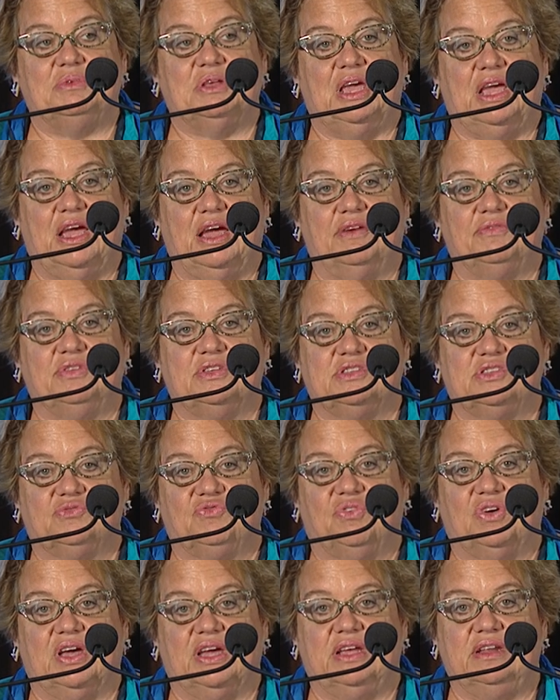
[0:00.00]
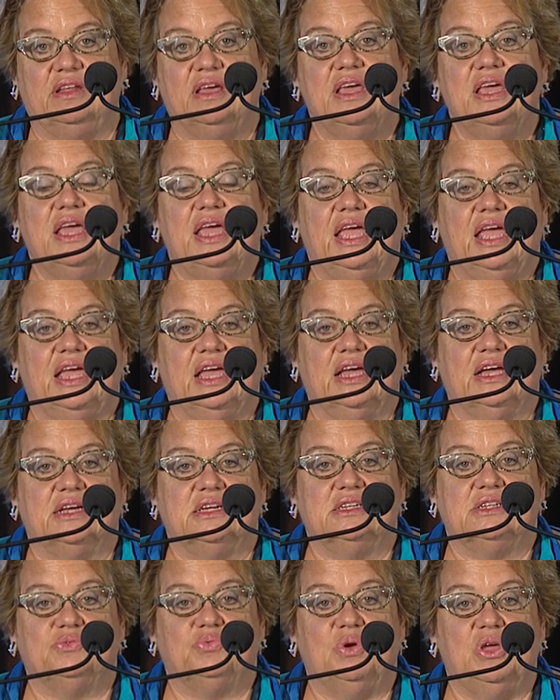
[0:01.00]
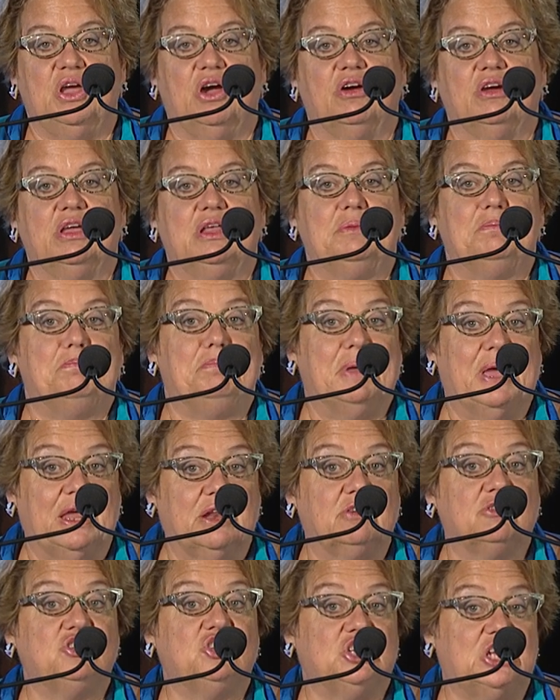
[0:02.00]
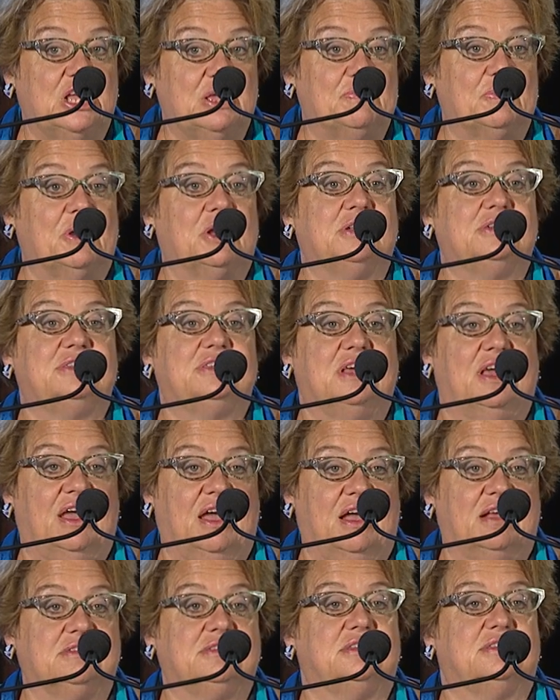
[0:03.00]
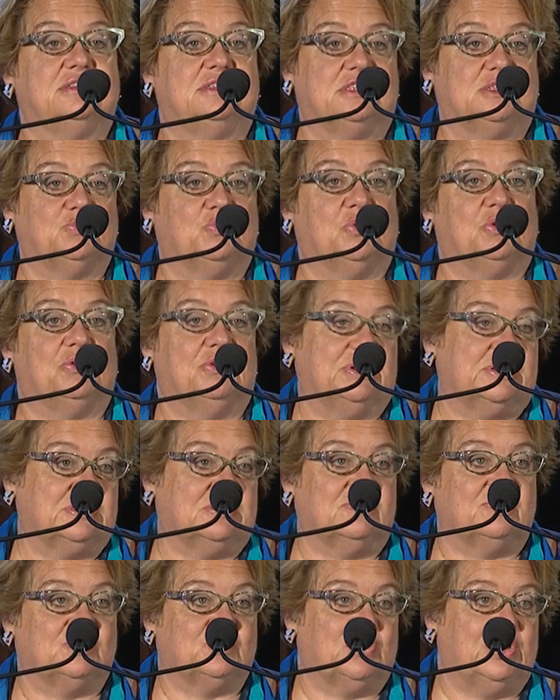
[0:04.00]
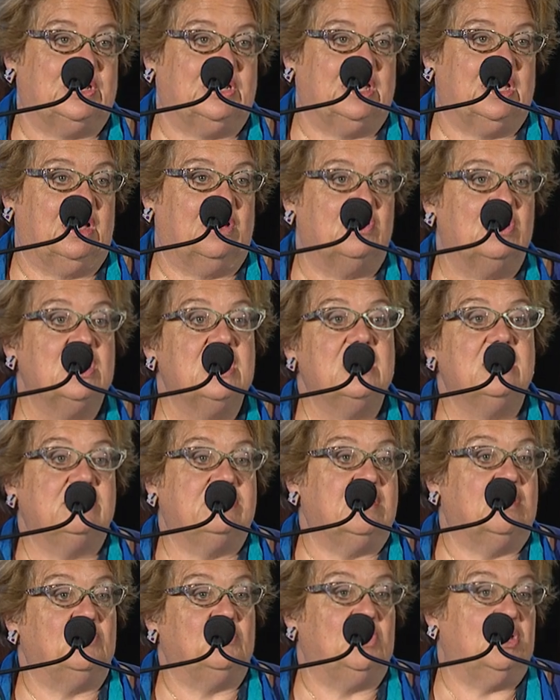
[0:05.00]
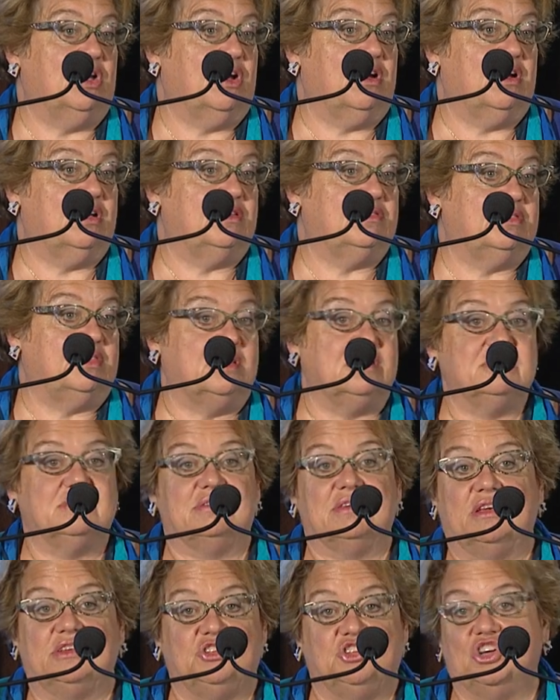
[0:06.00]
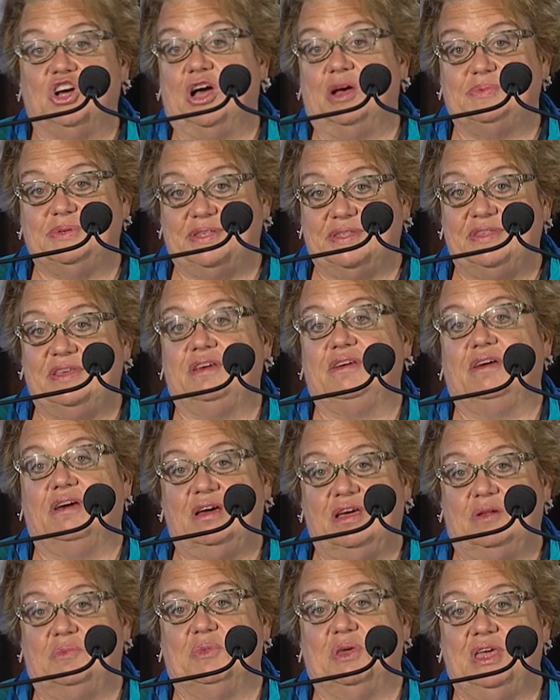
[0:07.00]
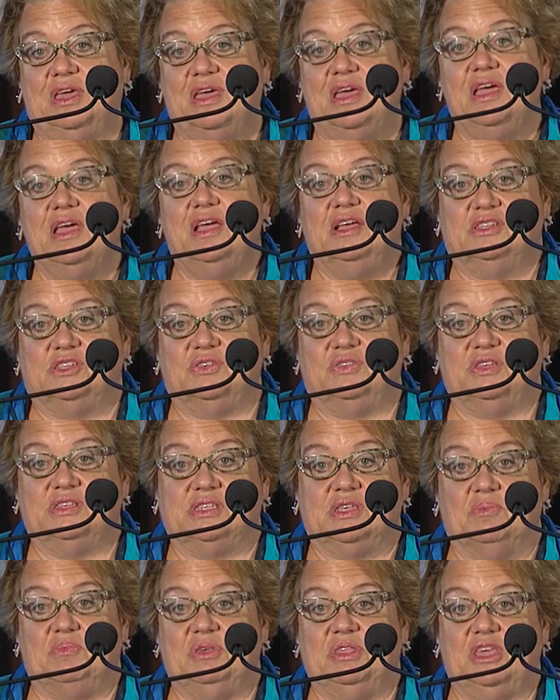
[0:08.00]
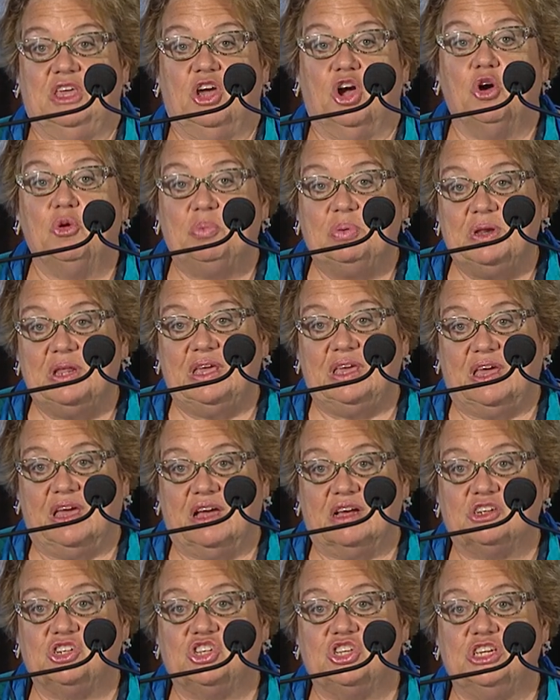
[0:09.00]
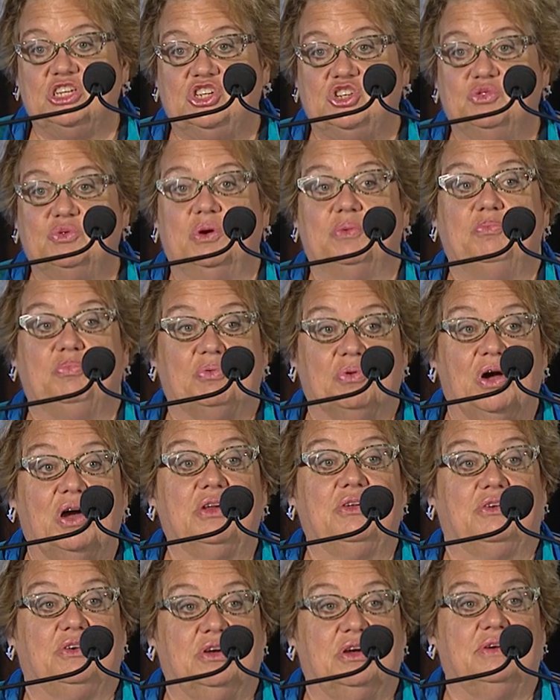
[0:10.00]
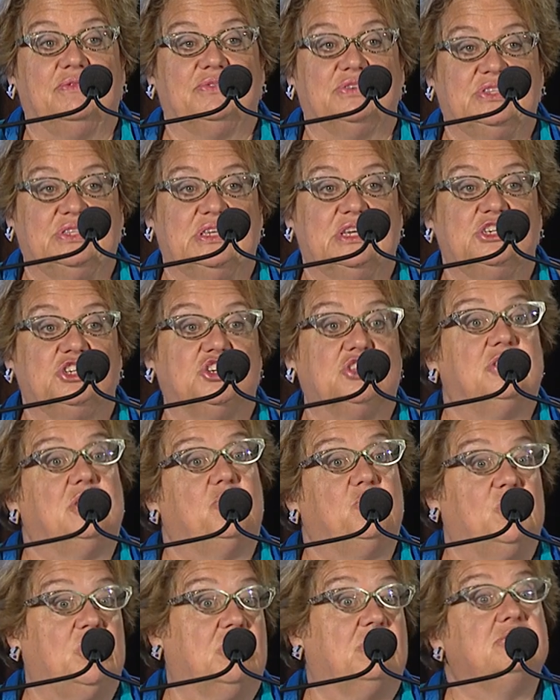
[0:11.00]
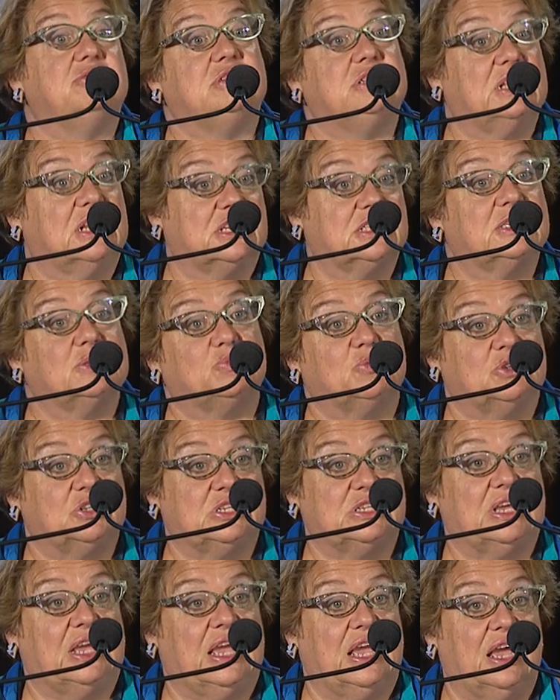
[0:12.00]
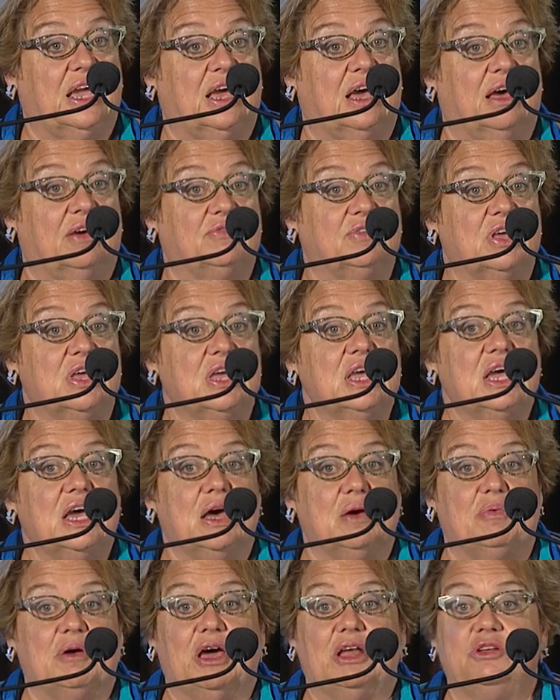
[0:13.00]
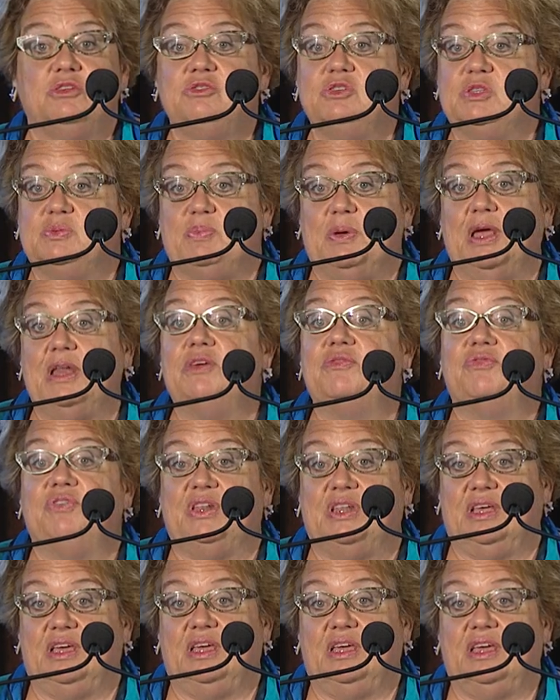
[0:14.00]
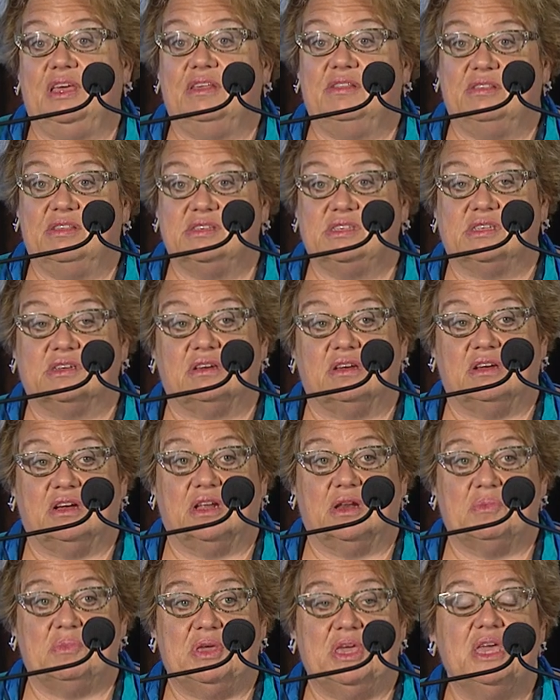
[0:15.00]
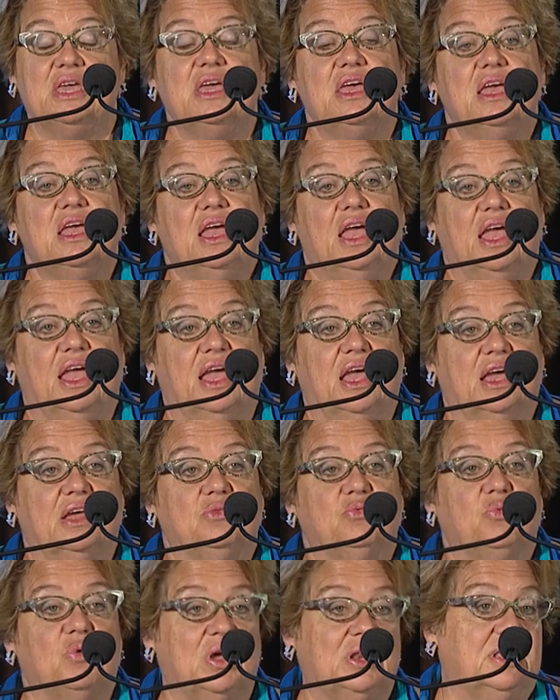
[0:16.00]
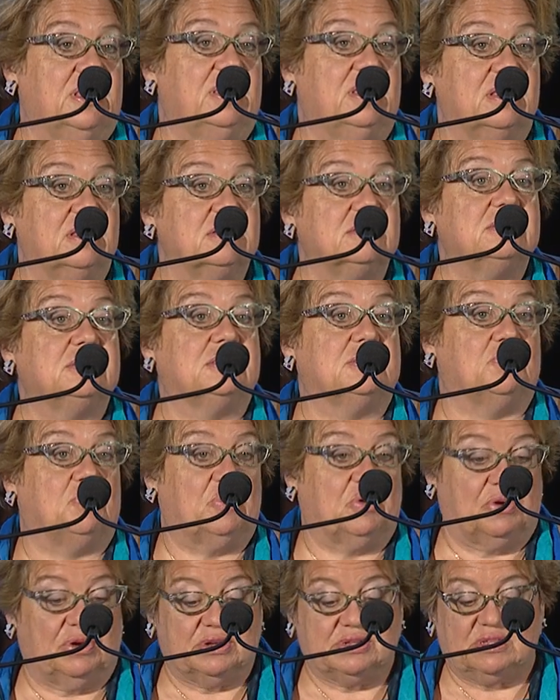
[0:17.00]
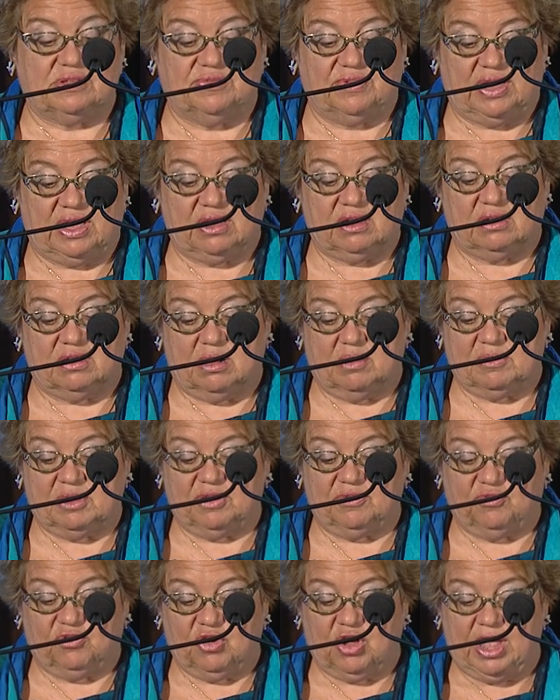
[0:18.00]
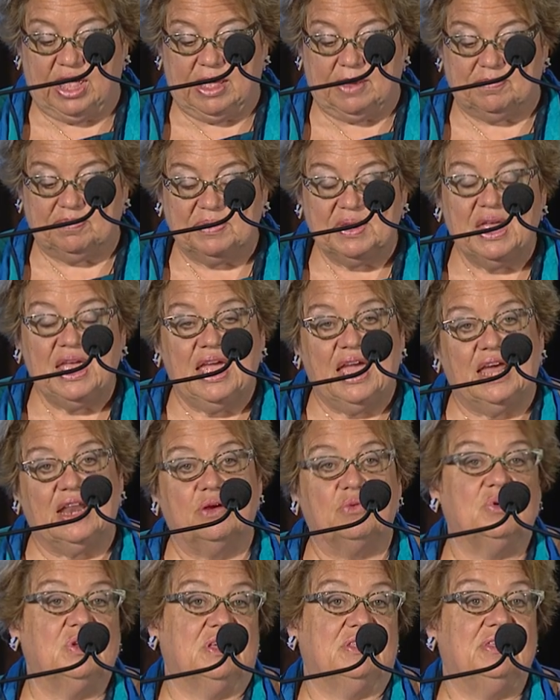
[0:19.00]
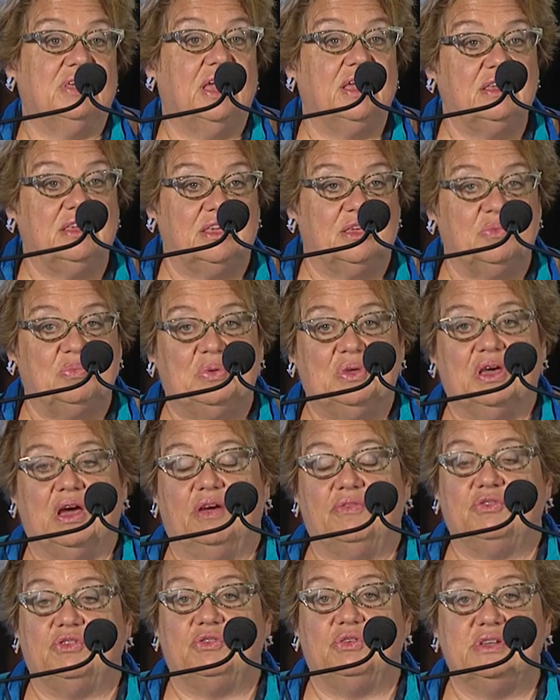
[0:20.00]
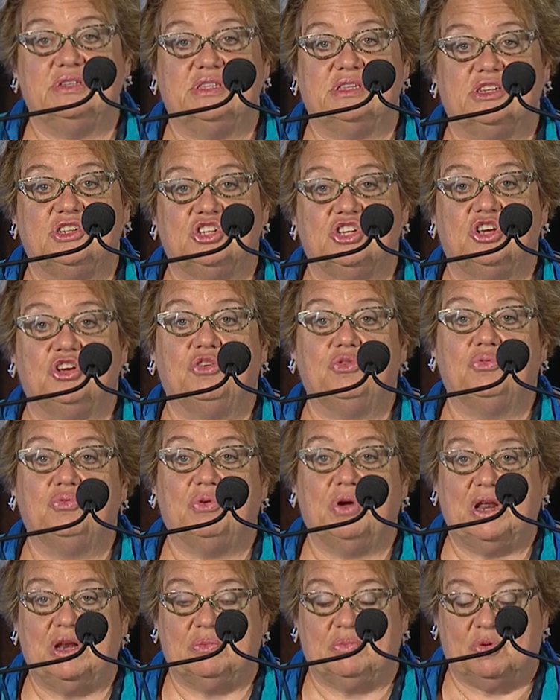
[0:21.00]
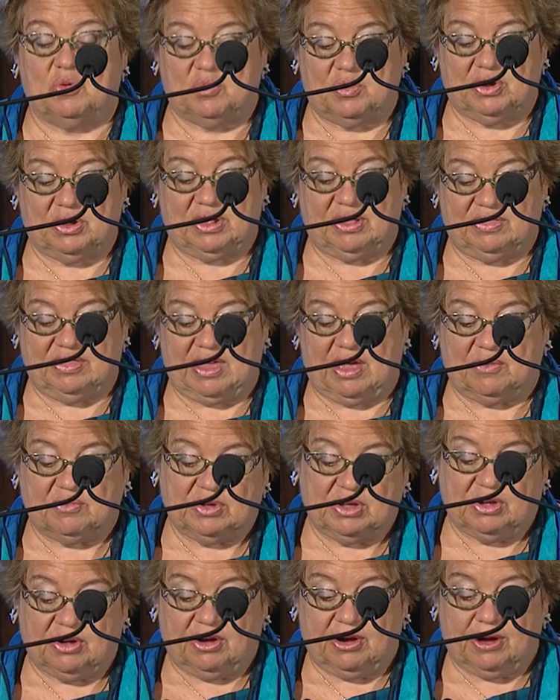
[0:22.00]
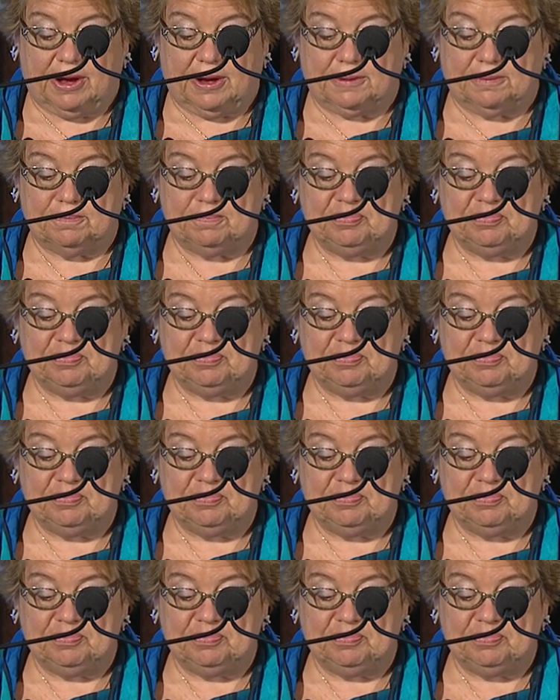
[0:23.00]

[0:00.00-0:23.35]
to have this fight. And we are in better shape on taxes as progressives right now than we are on things like jobs and the economy. So this can be the opening, actually, to a broader conversation that we are desperate to have about who's benefiting in this economy and what is the progressive economic frame. And I want to thank EPI for doing such incredible work in that regard.